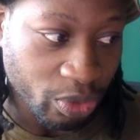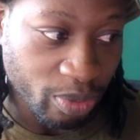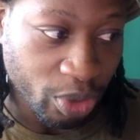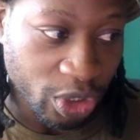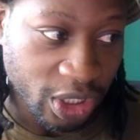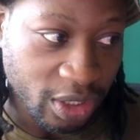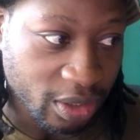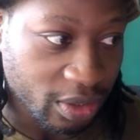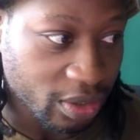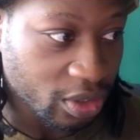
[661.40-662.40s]
the body
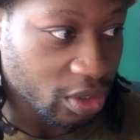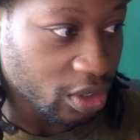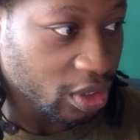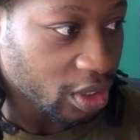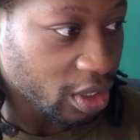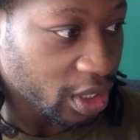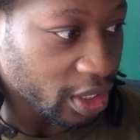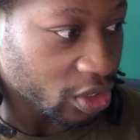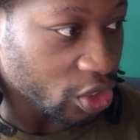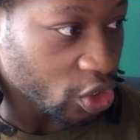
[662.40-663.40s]

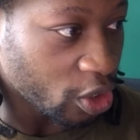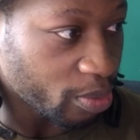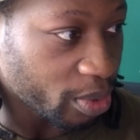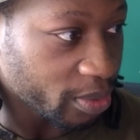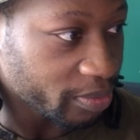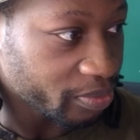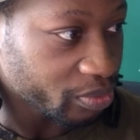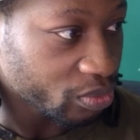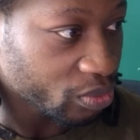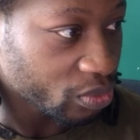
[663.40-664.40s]
at the top,
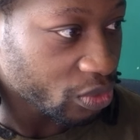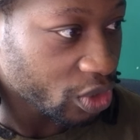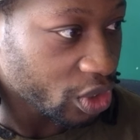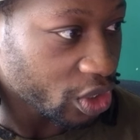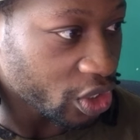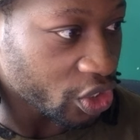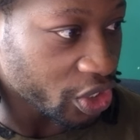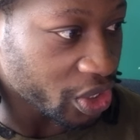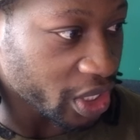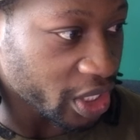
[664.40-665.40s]
it
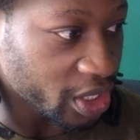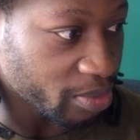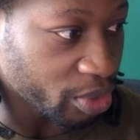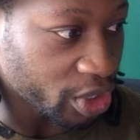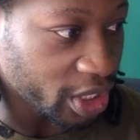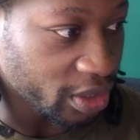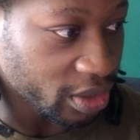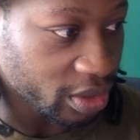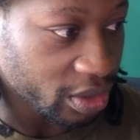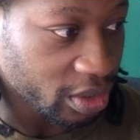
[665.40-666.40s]
just says body,
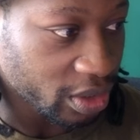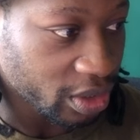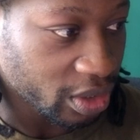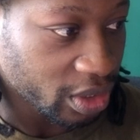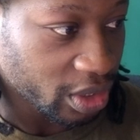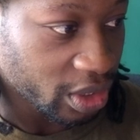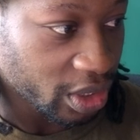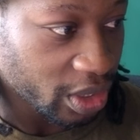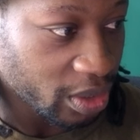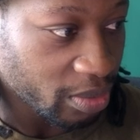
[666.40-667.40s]

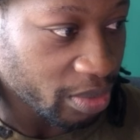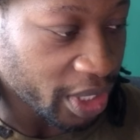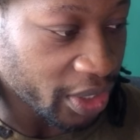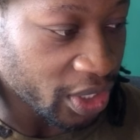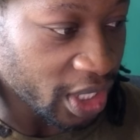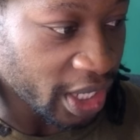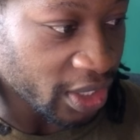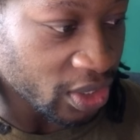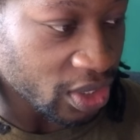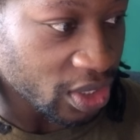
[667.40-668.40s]
but at the
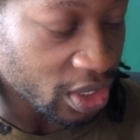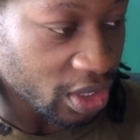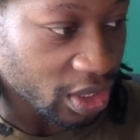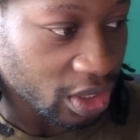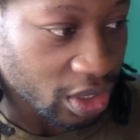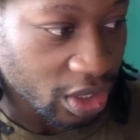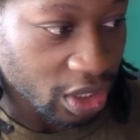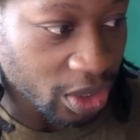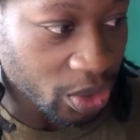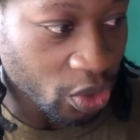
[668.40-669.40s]
end
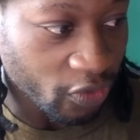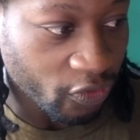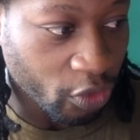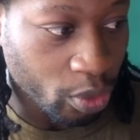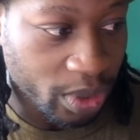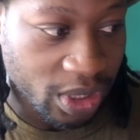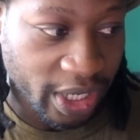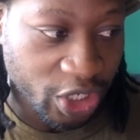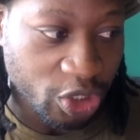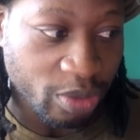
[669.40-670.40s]
it's got /
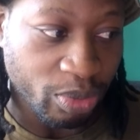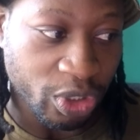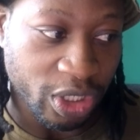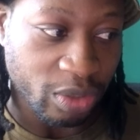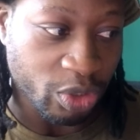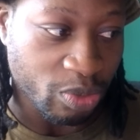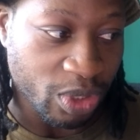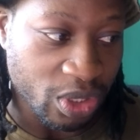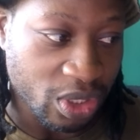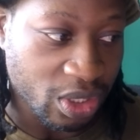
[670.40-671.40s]
body, which
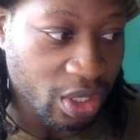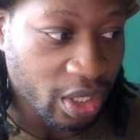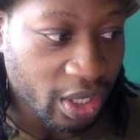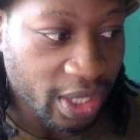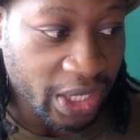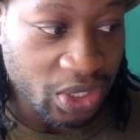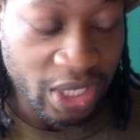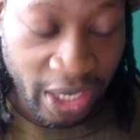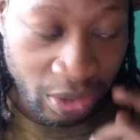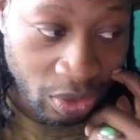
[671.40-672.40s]
means that's
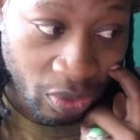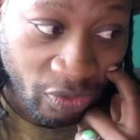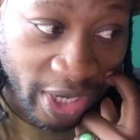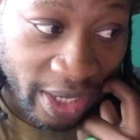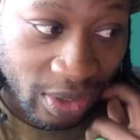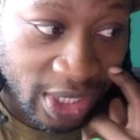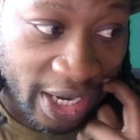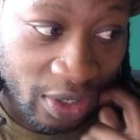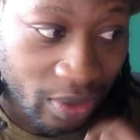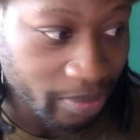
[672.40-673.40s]
the end of that tag.